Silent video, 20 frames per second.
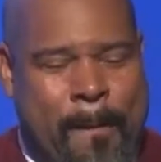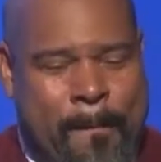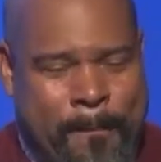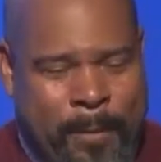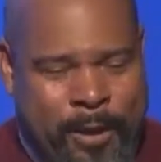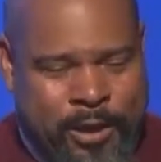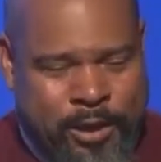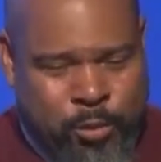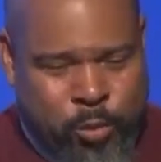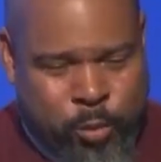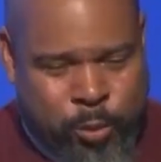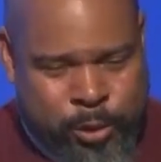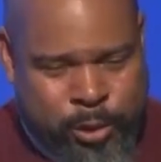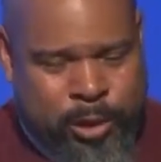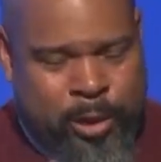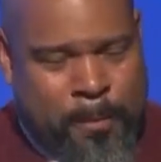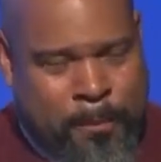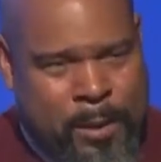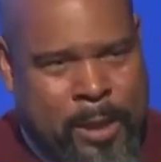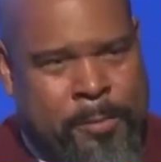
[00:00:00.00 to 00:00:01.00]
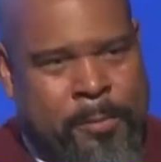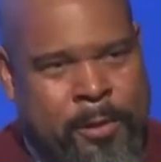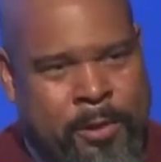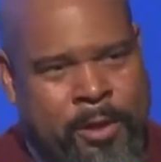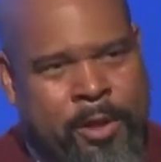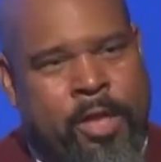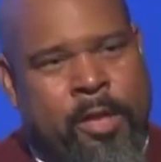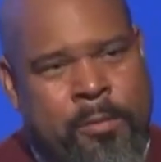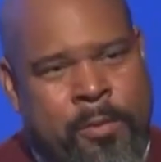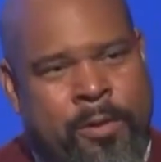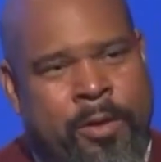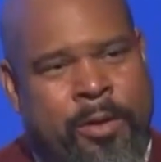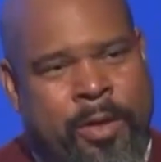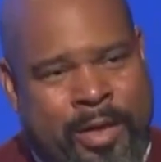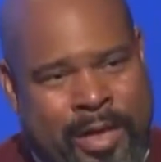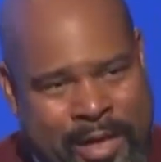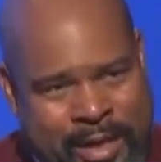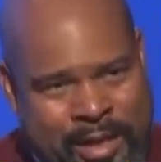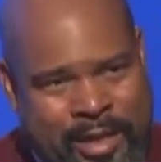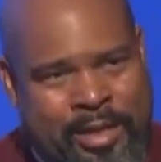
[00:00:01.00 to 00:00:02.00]
But it's really the people in the community
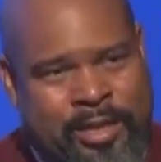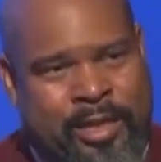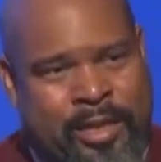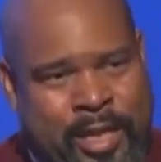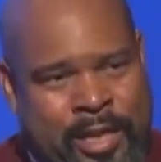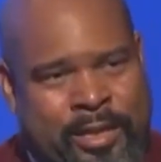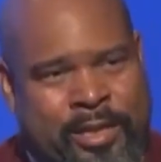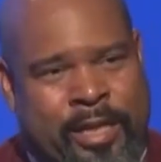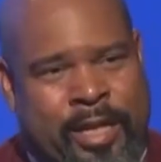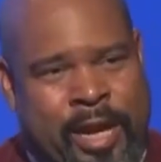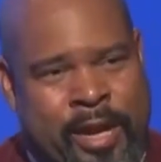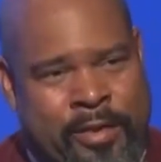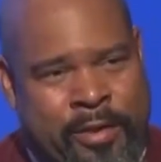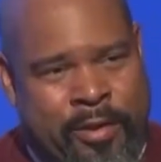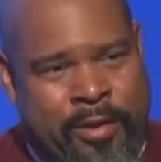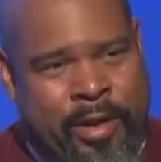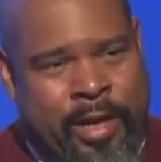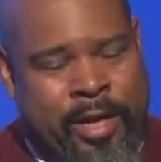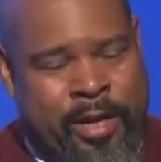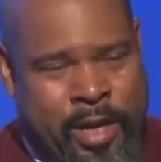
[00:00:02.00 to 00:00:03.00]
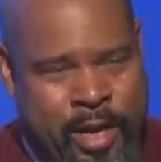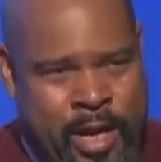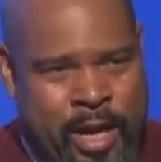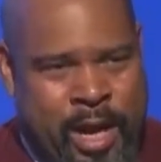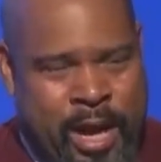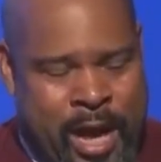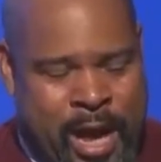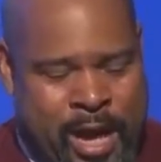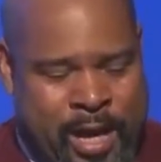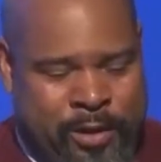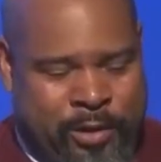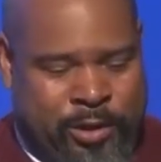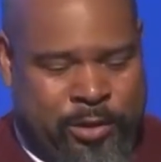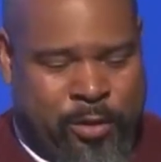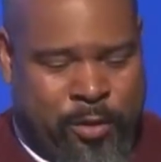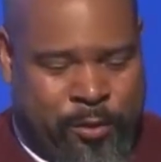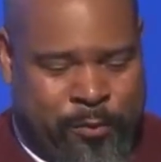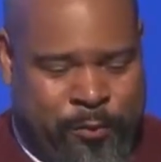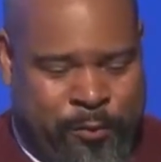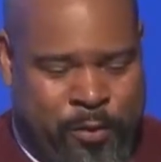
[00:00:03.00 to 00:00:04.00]
that need to get together and
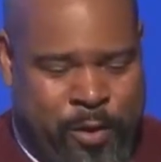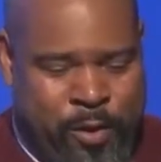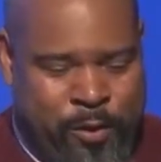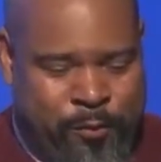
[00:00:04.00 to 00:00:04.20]
sort of